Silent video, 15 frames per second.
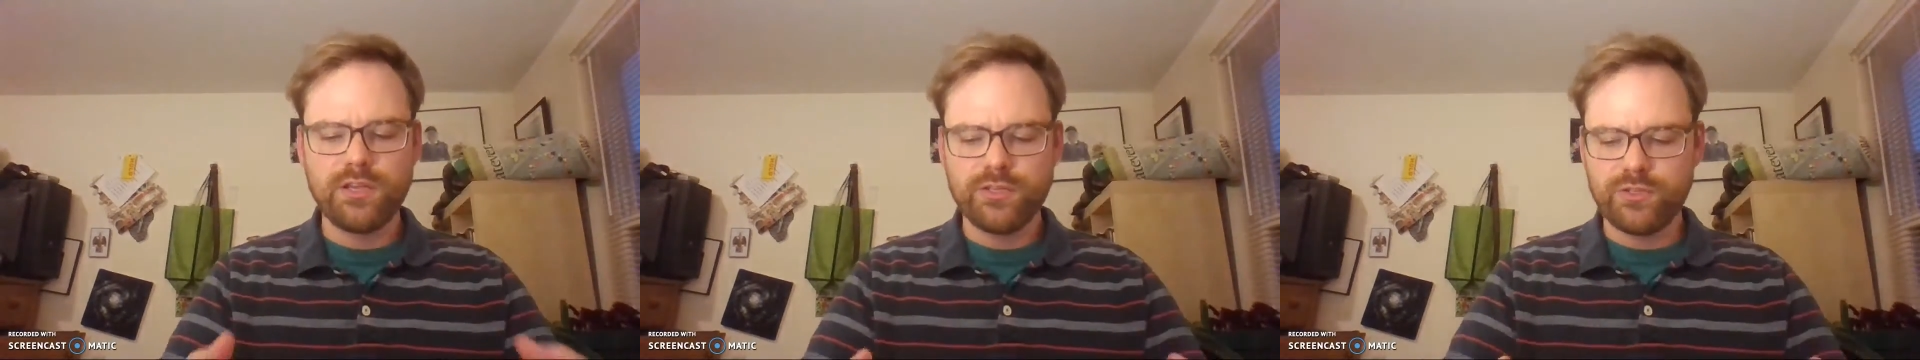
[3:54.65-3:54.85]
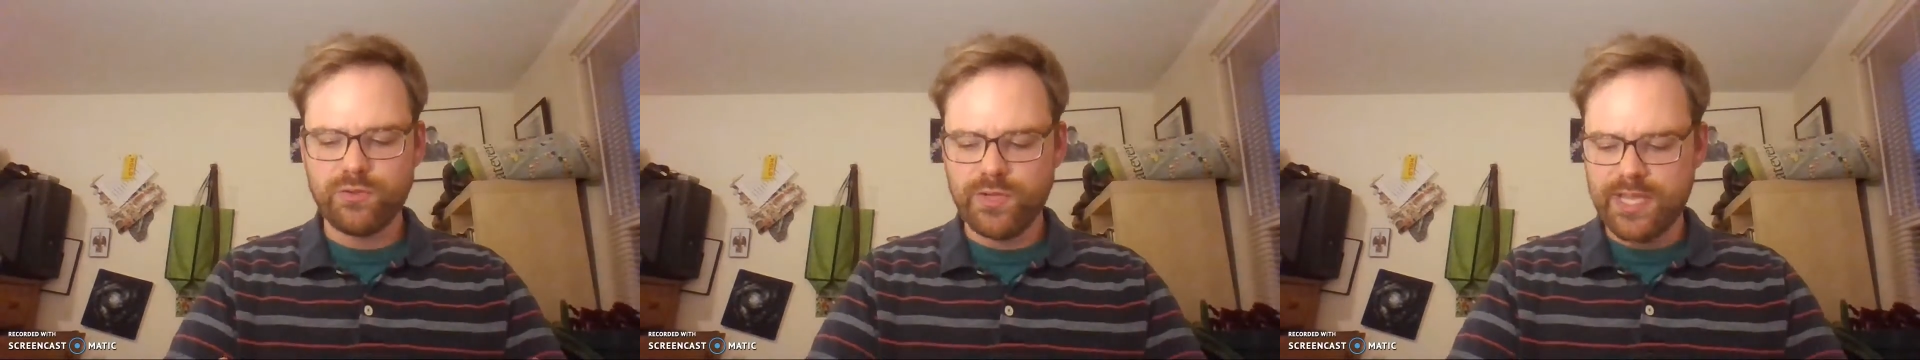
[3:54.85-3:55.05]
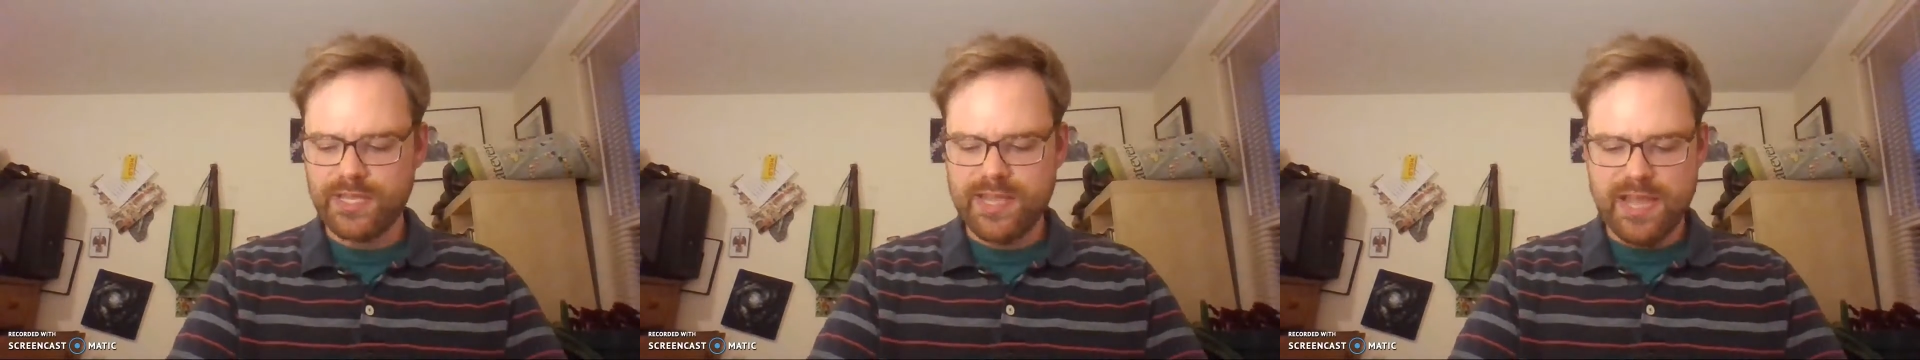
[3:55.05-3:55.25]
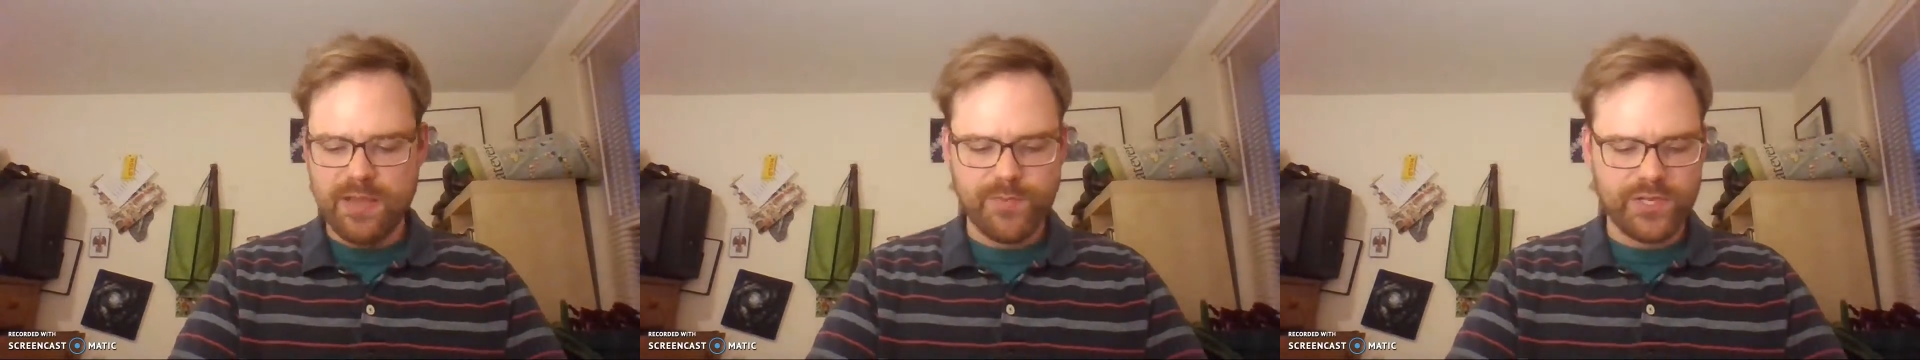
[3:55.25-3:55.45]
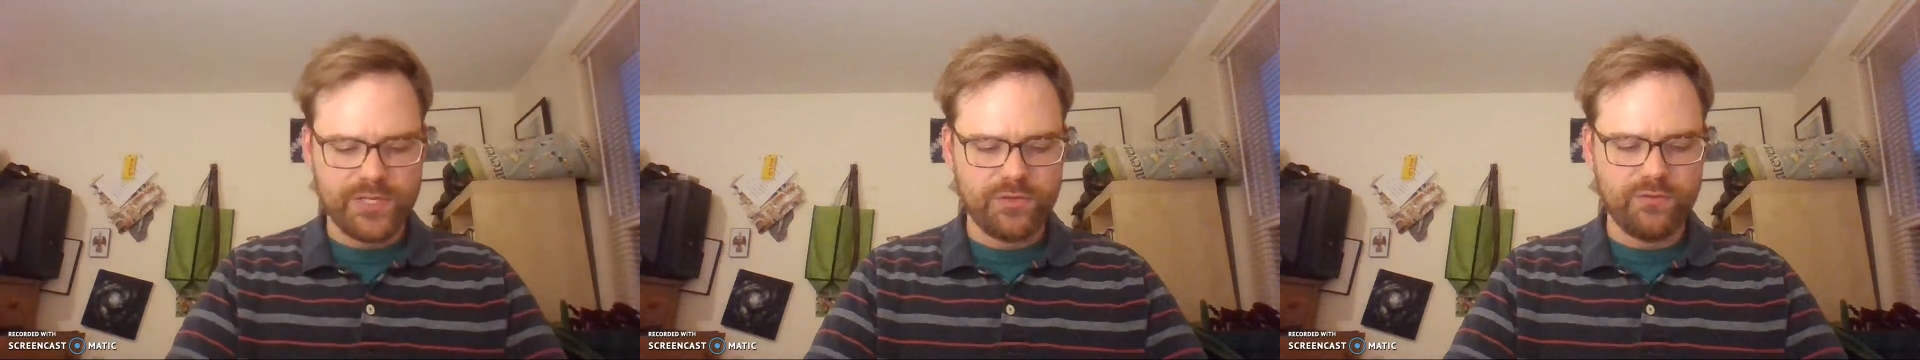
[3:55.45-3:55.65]
So get
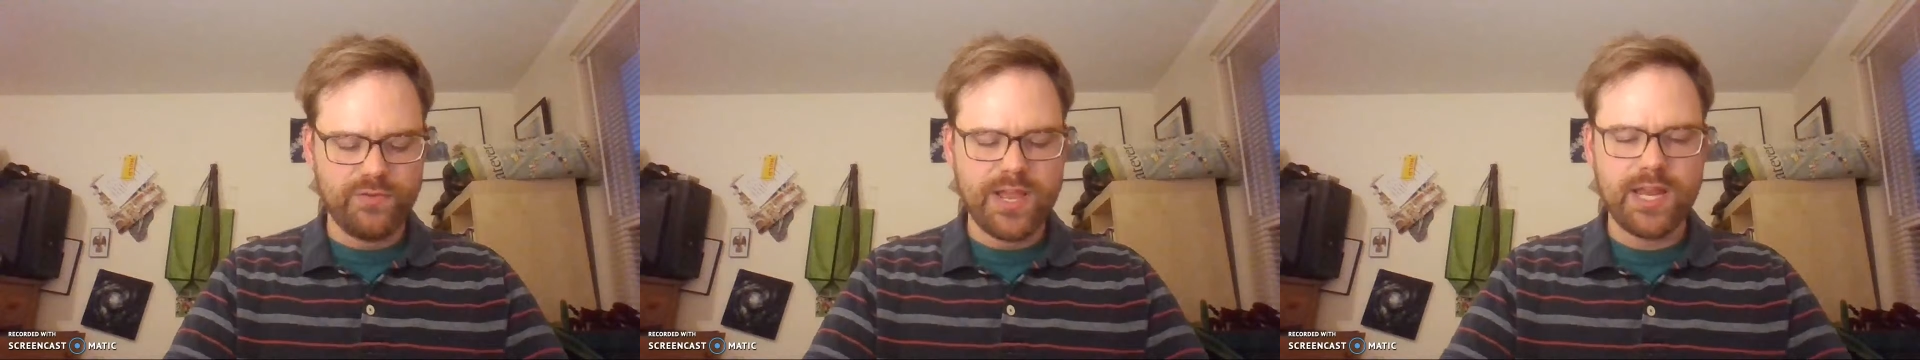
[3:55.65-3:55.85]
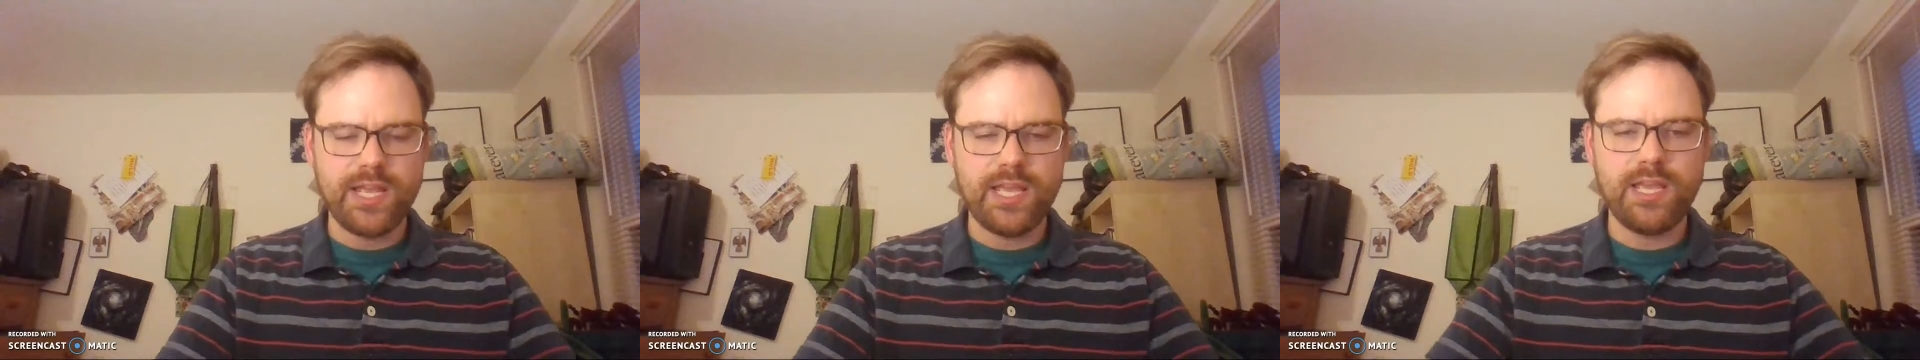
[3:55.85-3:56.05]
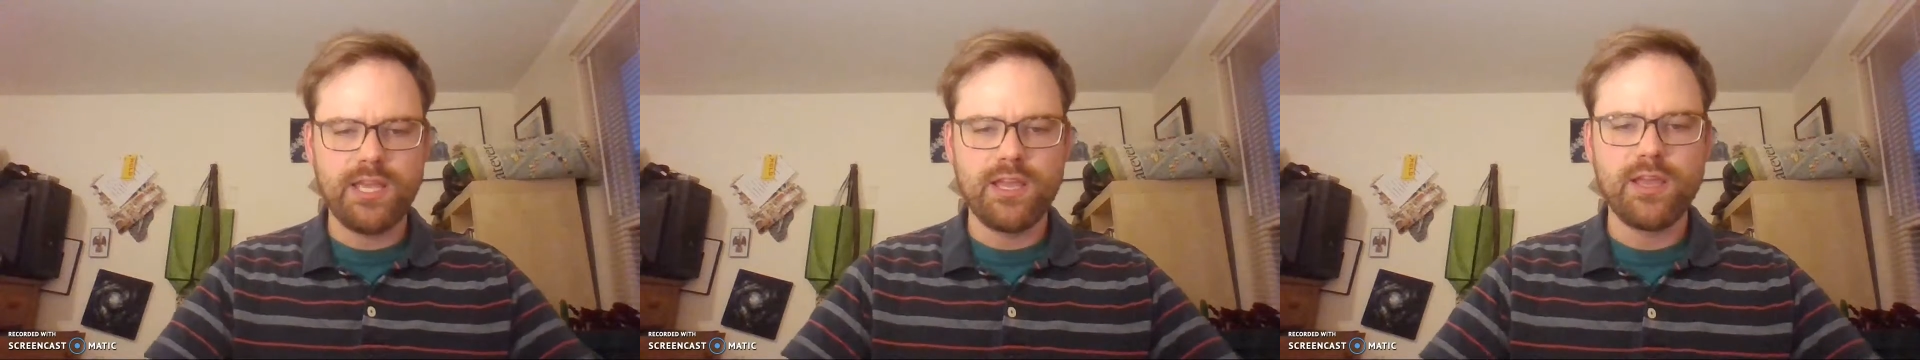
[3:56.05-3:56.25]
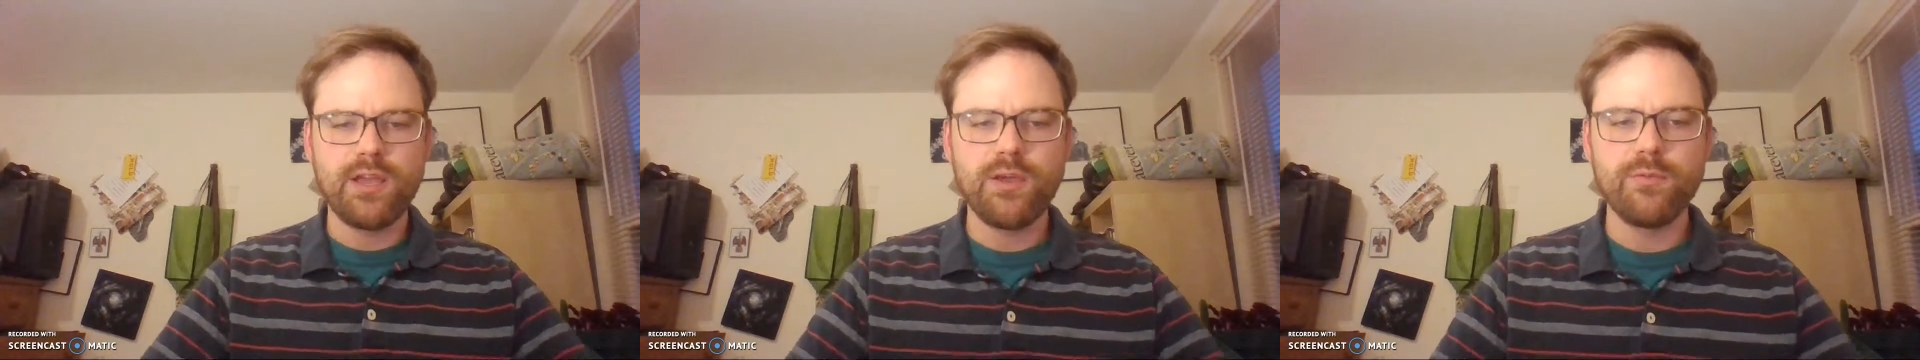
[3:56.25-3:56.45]
that muscle ready.